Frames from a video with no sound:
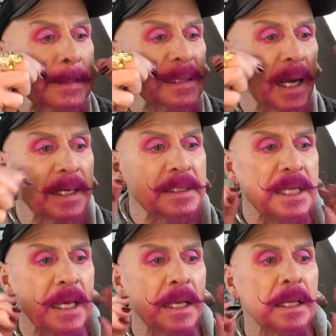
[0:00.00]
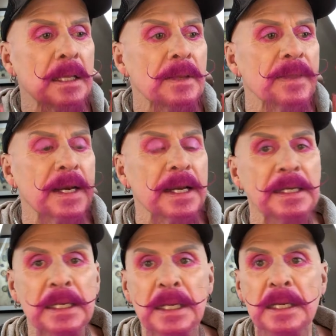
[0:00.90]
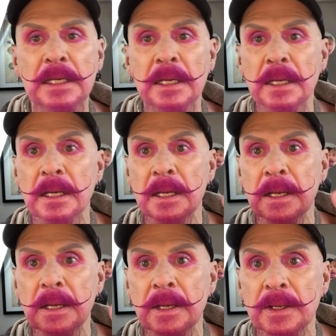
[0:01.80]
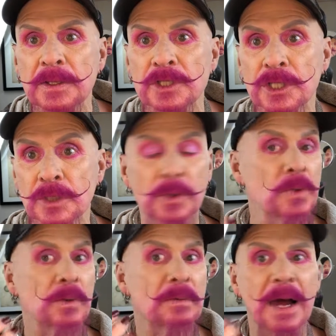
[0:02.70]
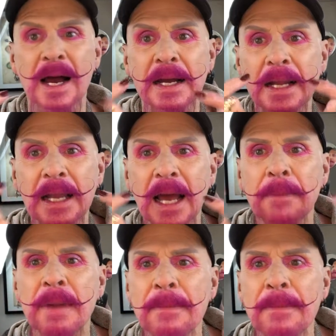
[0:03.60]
I can tell that I need to cut my